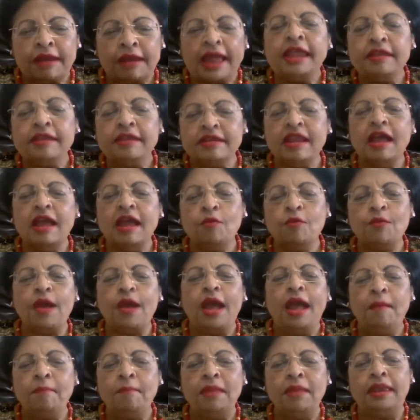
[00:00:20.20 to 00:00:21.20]
right now
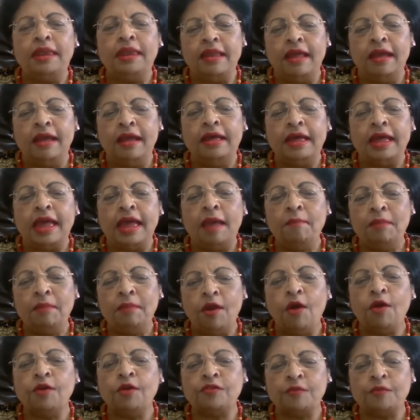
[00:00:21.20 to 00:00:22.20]
I'm
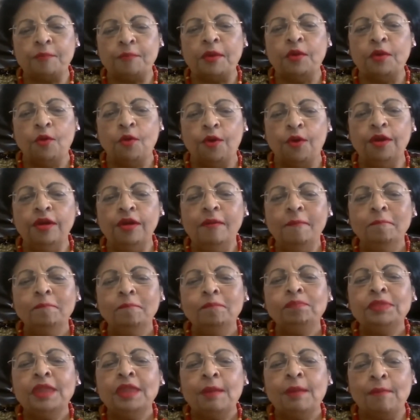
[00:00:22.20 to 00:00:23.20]
an entrepreneur
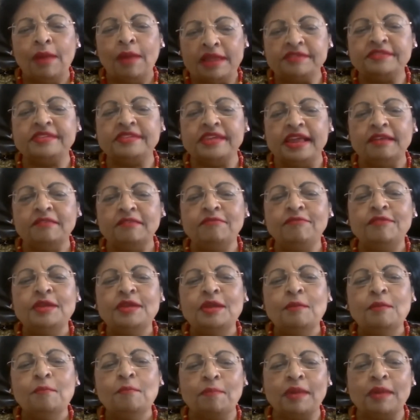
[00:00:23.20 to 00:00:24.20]

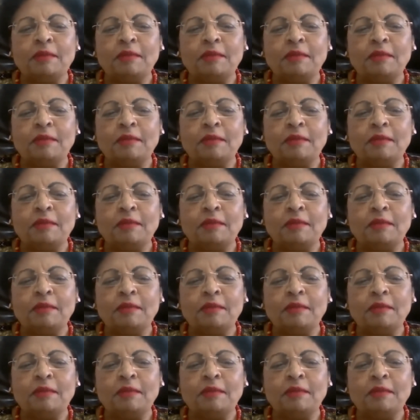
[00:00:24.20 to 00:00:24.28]
myself.